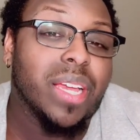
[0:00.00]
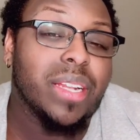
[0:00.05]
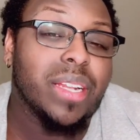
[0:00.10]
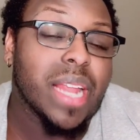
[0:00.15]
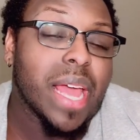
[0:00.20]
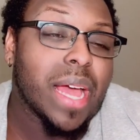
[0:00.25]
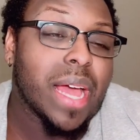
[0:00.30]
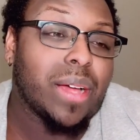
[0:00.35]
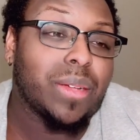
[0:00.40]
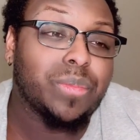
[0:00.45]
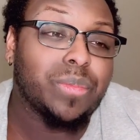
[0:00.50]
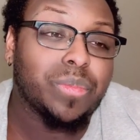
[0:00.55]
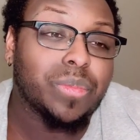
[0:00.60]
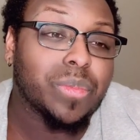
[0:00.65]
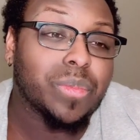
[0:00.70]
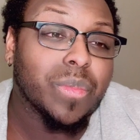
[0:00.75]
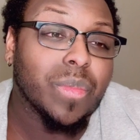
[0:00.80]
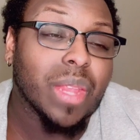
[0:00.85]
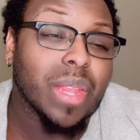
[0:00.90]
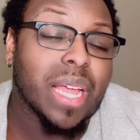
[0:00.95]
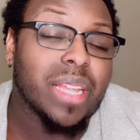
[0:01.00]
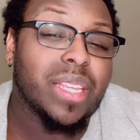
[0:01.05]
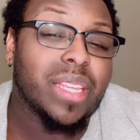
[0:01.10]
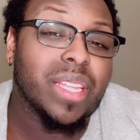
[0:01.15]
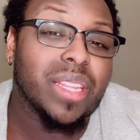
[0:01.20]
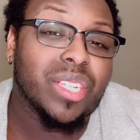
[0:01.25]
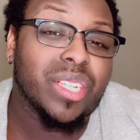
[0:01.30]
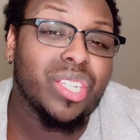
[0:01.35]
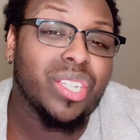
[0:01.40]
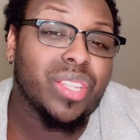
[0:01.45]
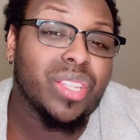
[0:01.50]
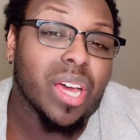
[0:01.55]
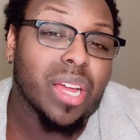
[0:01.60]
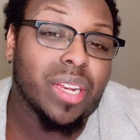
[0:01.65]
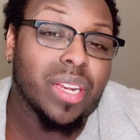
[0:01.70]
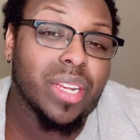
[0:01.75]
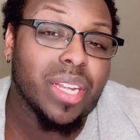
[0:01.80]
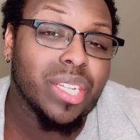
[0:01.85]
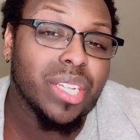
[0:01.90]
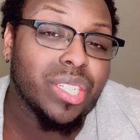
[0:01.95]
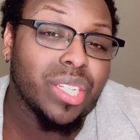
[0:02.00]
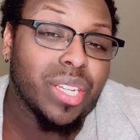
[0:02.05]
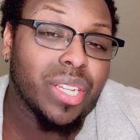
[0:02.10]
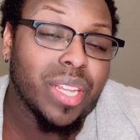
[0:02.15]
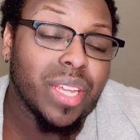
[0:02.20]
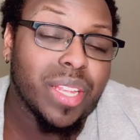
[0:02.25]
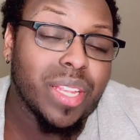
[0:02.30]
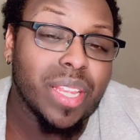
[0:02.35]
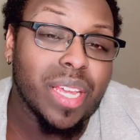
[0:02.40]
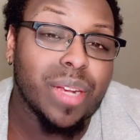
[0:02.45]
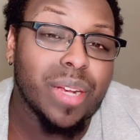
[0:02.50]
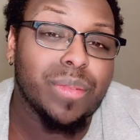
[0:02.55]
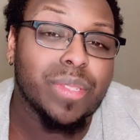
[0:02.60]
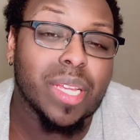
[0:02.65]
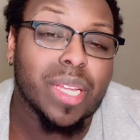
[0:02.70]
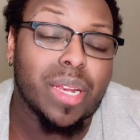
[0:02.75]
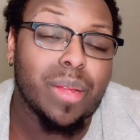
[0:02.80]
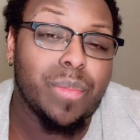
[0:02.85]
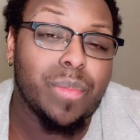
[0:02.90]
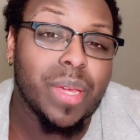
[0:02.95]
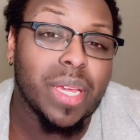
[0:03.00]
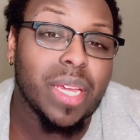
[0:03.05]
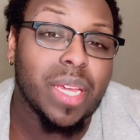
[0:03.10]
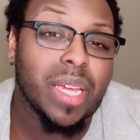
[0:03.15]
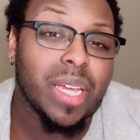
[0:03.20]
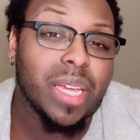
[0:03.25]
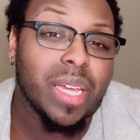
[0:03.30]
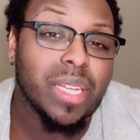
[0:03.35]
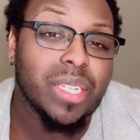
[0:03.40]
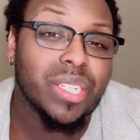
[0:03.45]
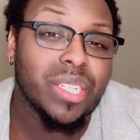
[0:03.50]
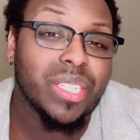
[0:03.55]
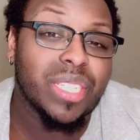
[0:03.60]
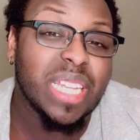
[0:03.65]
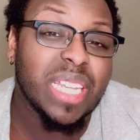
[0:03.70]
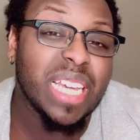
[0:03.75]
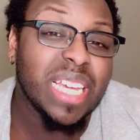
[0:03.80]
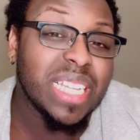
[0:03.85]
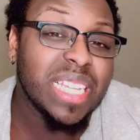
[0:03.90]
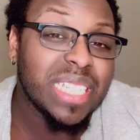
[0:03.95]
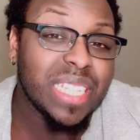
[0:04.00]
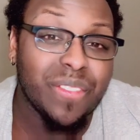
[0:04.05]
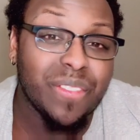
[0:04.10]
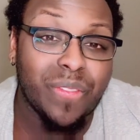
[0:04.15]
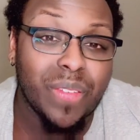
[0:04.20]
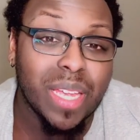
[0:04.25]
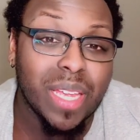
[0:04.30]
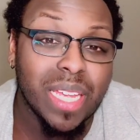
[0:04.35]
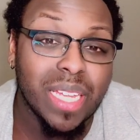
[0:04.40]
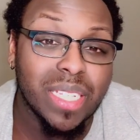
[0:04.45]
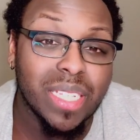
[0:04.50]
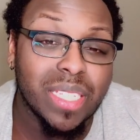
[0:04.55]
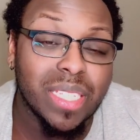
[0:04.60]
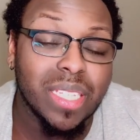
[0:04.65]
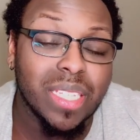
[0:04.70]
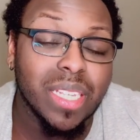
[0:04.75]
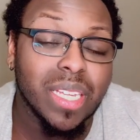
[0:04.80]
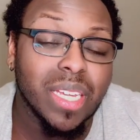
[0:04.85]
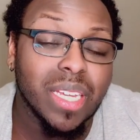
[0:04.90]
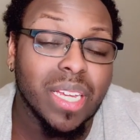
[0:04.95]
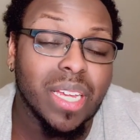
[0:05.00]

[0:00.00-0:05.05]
Now, I think that she thought initially that it was going to be just an easy fit.